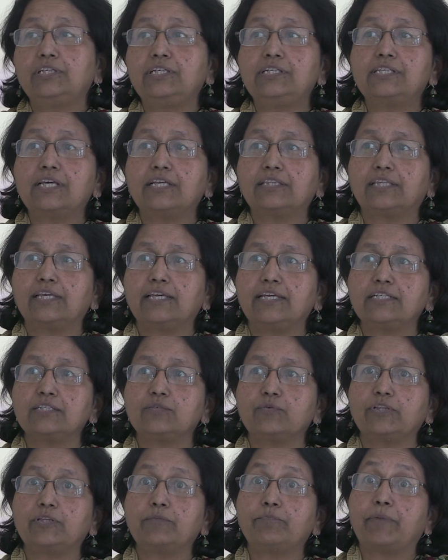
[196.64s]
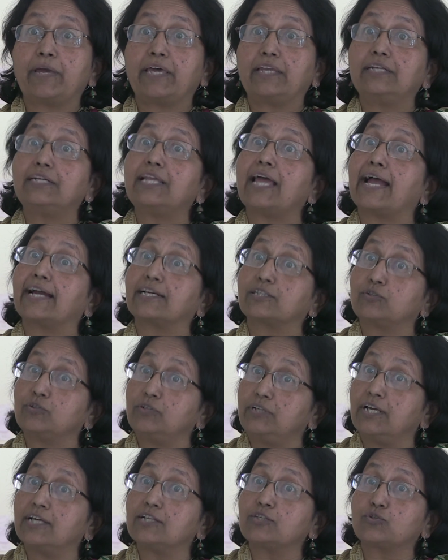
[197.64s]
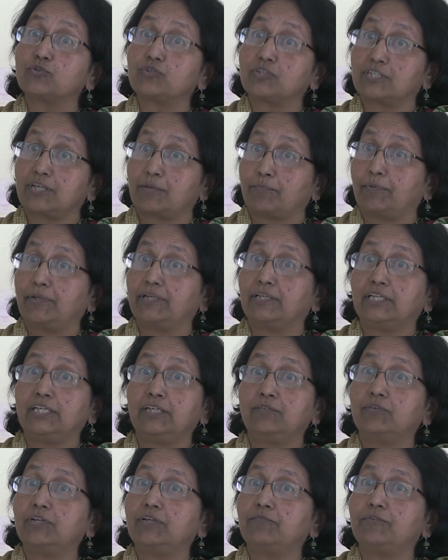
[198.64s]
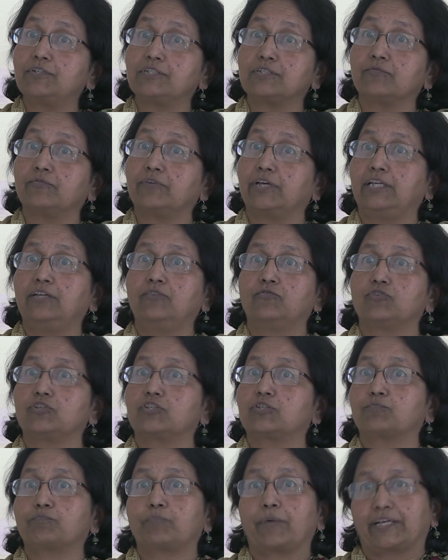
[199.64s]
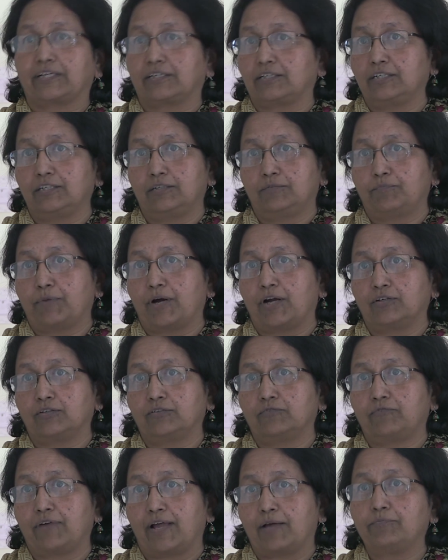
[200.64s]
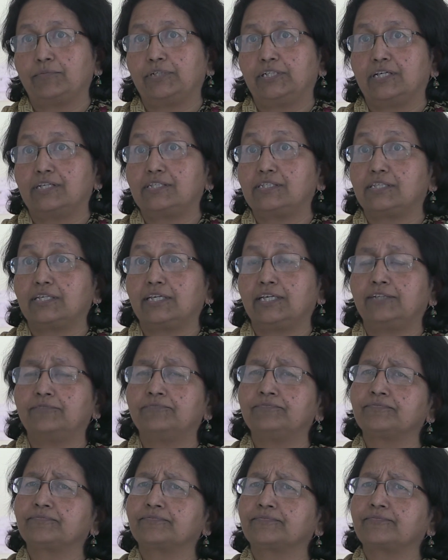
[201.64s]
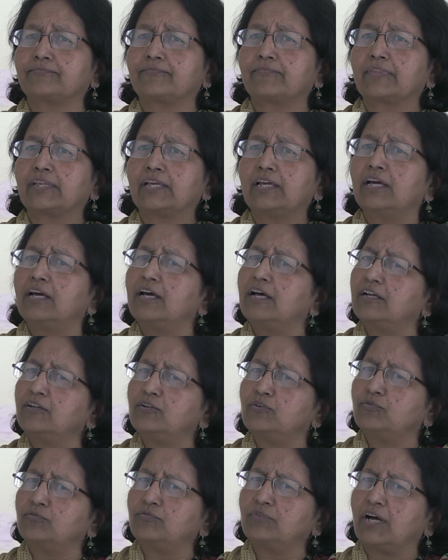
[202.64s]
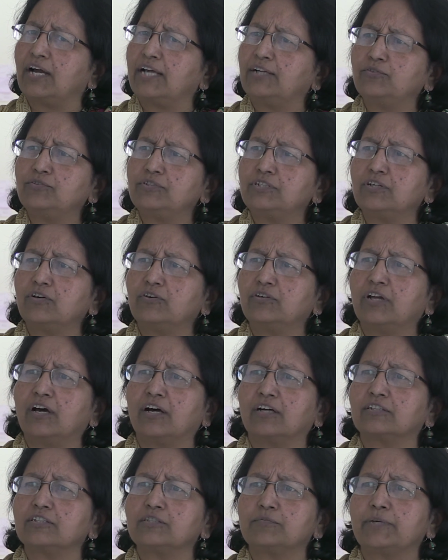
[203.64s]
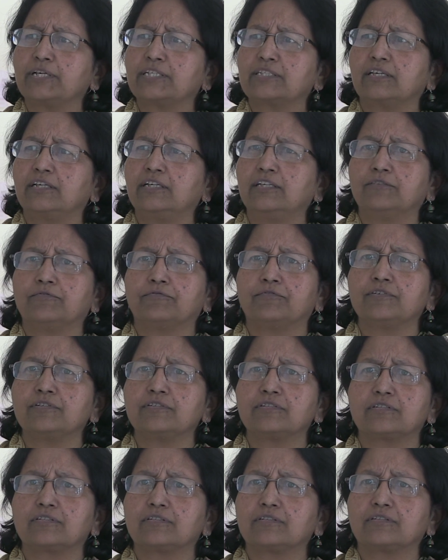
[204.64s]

these are things where the parent actually has to step in, even if it's a very respected part of the family, and say, "No, I don't see how darkness makes any difference."